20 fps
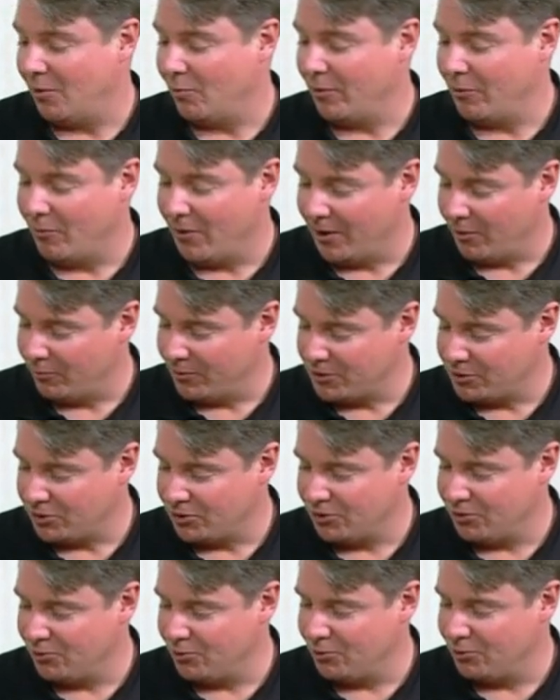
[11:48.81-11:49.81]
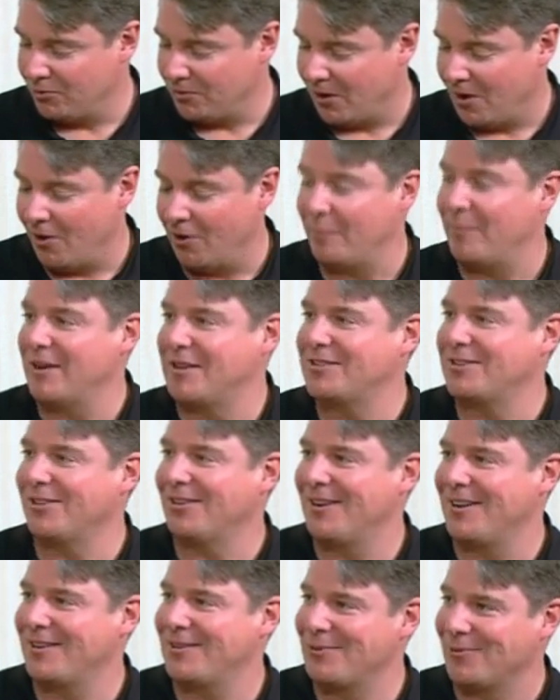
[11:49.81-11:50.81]
We want to wish you all the best of
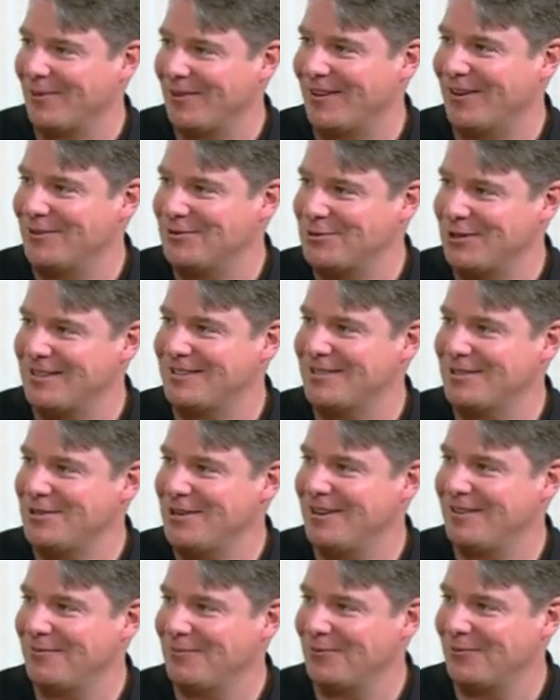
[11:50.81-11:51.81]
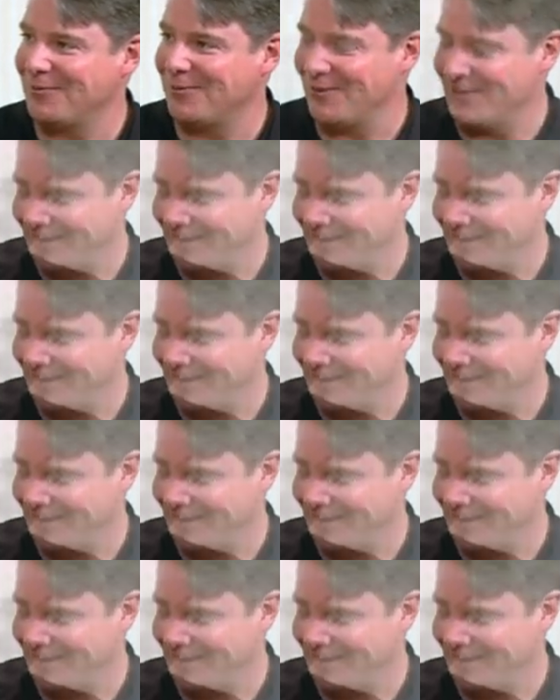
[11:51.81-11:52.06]
luck without jinxing you for